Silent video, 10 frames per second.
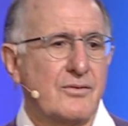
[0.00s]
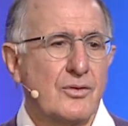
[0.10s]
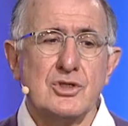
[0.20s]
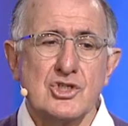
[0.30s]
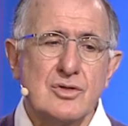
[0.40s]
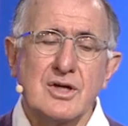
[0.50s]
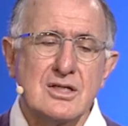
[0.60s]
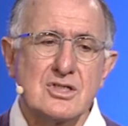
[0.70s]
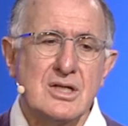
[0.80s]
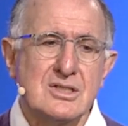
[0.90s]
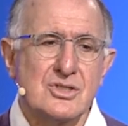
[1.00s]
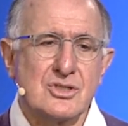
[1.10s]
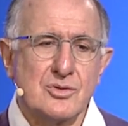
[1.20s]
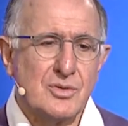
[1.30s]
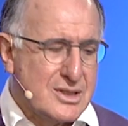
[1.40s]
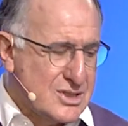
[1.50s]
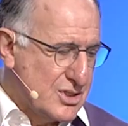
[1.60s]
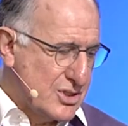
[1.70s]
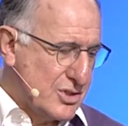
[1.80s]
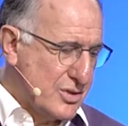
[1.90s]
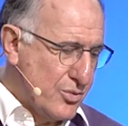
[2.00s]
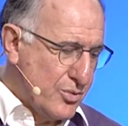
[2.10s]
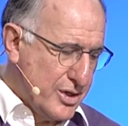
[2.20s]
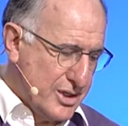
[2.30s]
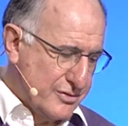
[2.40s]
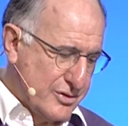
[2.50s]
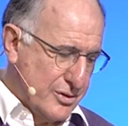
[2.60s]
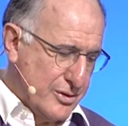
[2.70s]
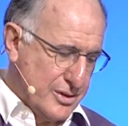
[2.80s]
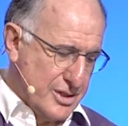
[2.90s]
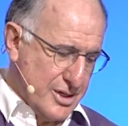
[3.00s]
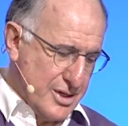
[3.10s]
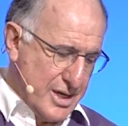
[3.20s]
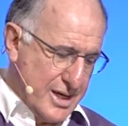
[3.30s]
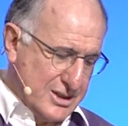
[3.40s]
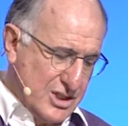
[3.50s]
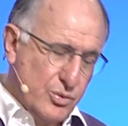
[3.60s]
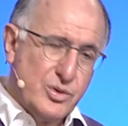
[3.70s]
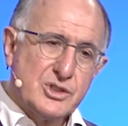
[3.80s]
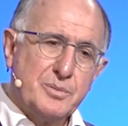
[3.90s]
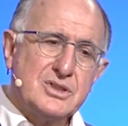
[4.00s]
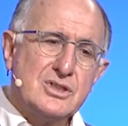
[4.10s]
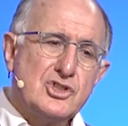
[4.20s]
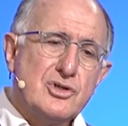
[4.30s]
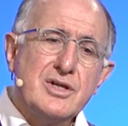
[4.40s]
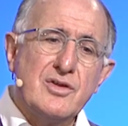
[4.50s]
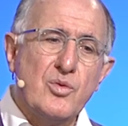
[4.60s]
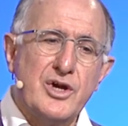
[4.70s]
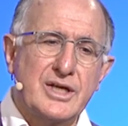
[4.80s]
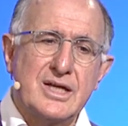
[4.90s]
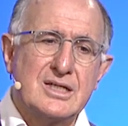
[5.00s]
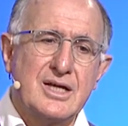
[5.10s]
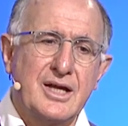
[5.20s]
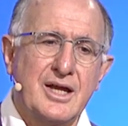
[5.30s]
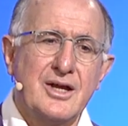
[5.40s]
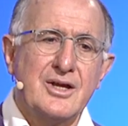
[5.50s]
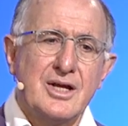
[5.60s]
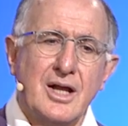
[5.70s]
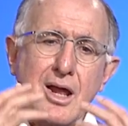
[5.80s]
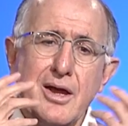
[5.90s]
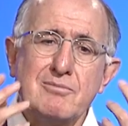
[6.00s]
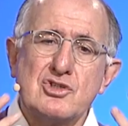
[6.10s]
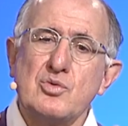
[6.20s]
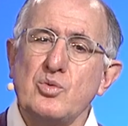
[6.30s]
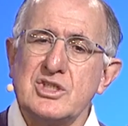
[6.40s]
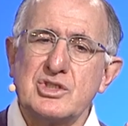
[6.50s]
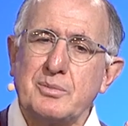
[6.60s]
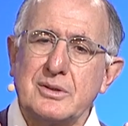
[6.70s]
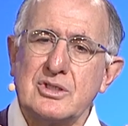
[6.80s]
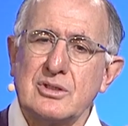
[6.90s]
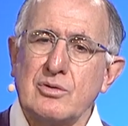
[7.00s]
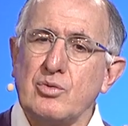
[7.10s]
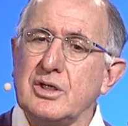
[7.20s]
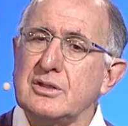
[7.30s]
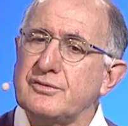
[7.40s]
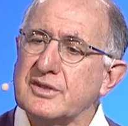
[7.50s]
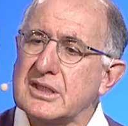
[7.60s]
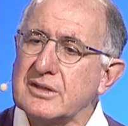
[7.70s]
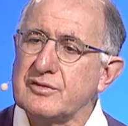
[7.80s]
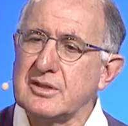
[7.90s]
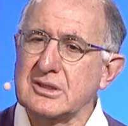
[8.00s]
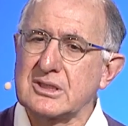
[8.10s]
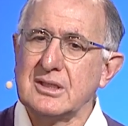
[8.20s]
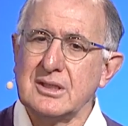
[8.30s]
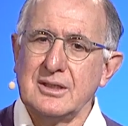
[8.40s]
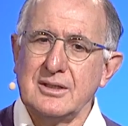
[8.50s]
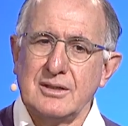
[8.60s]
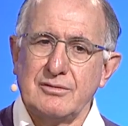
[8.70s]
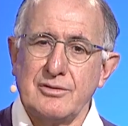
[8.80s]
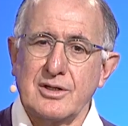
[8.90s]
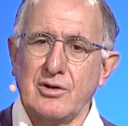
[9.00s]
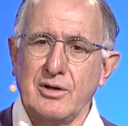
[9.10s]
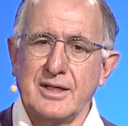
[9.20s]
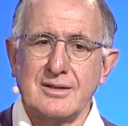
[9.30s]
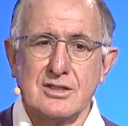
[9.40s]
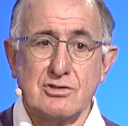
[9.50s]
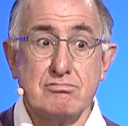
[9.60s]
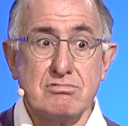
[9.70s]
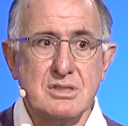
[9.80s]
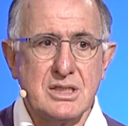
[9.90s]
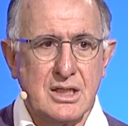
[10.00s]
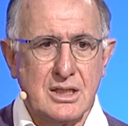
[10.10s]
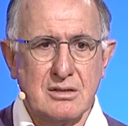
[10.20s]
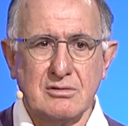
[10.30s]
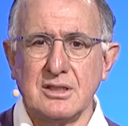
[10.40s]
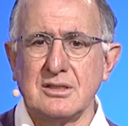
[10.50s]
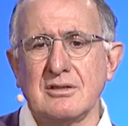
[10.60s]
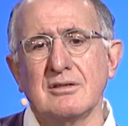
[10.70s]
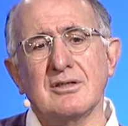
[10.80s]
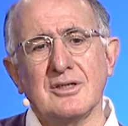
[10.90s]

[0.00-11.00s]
Which you're going to listen to? Well, listen to the Word of God as He whispers. And during the working day, allow Him to whisper to you a word of forgiveness for a colleague that has really annoyed you.